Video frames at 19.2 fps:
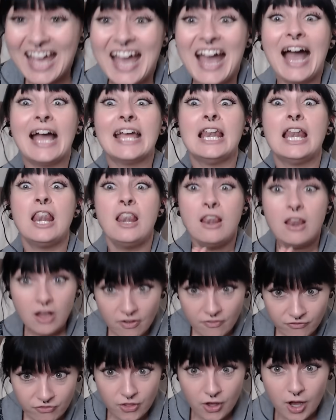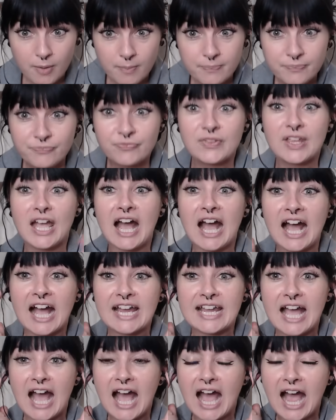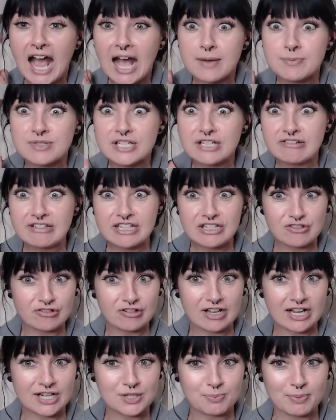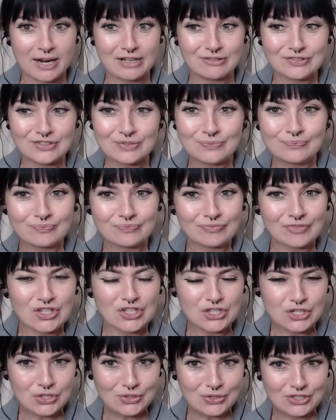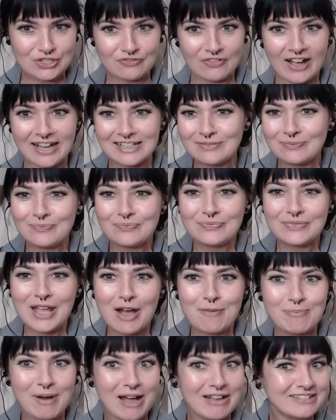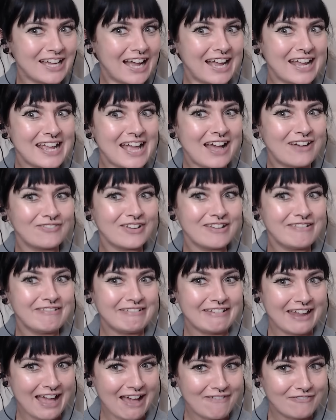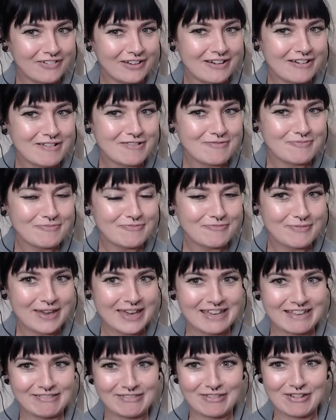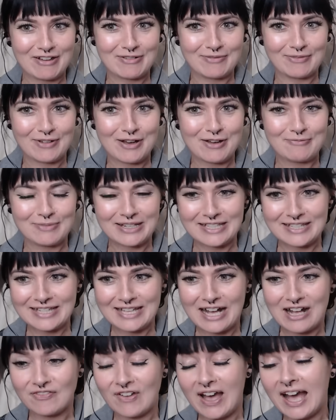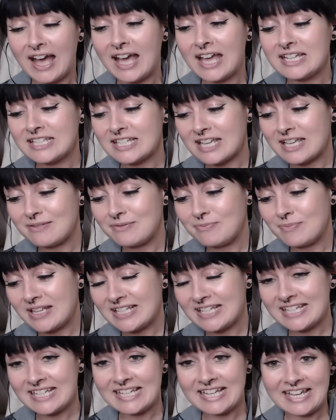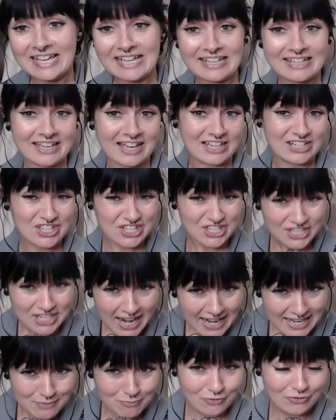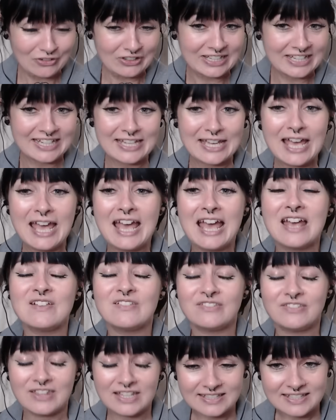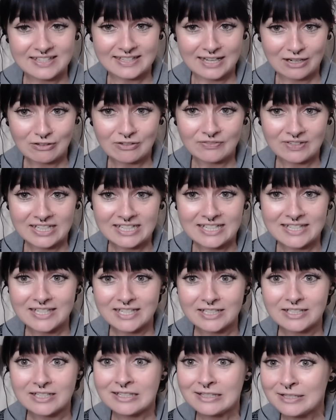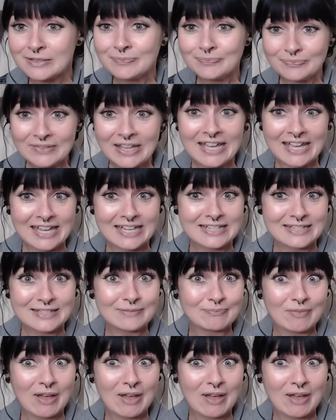I love them. I absolutely adore hash browns. Huge fan. But I have never made them myself, and admittedly, shamefully, this is out of laziness. It is.